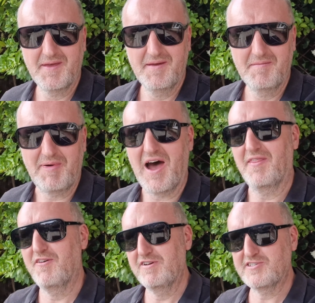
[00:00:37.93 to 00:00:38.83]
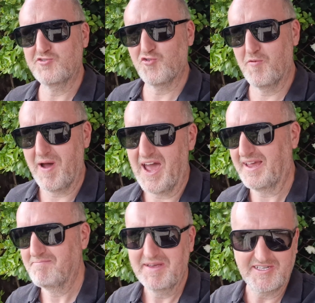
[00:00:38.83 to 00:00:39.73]
But there is a drawback.
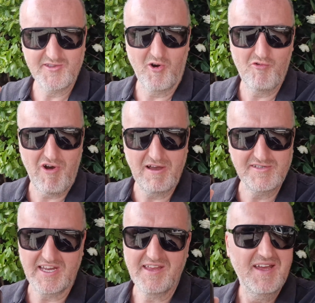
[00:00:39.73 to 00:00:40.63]
It's not all rosy.